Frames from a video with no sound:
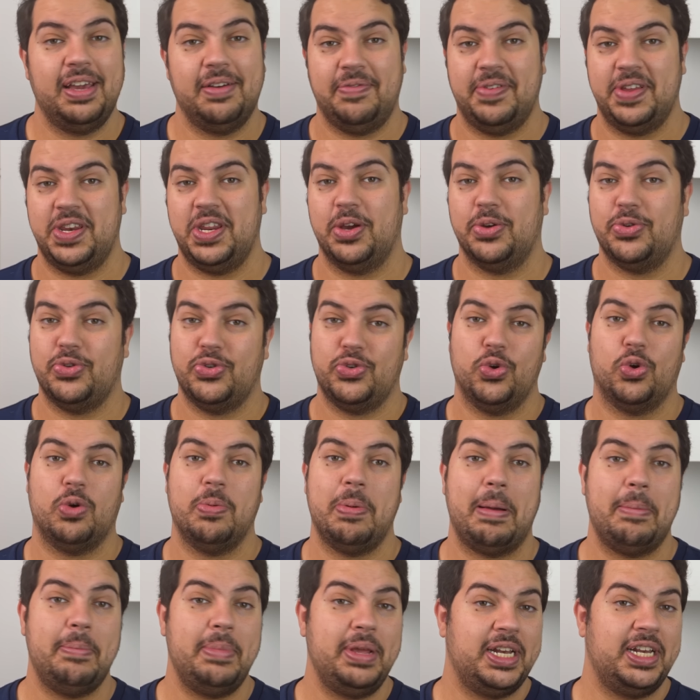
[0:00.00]
a video to talk
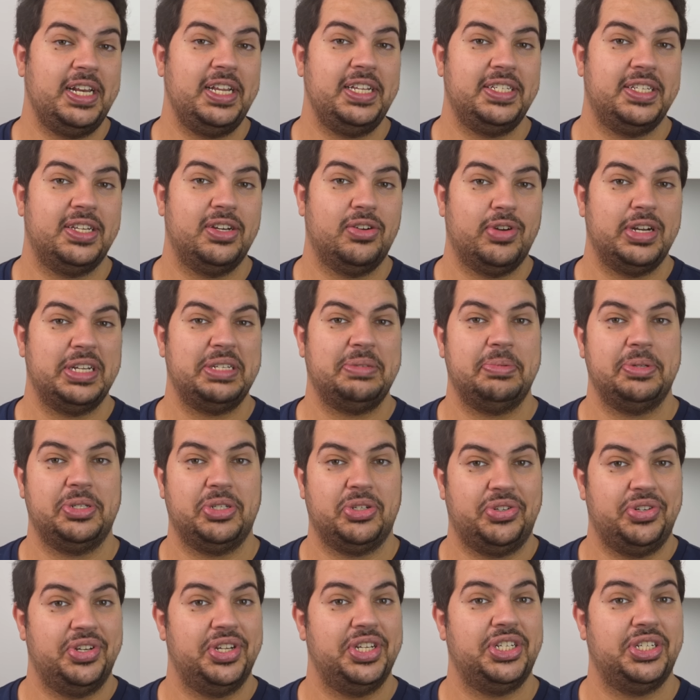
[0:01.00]
about Middle Eastern Christmas
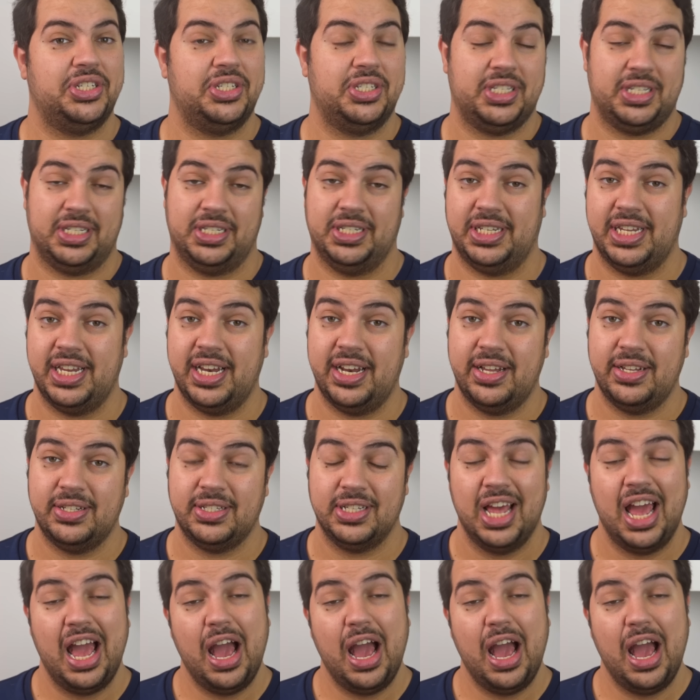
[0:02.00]
traditions and dinners,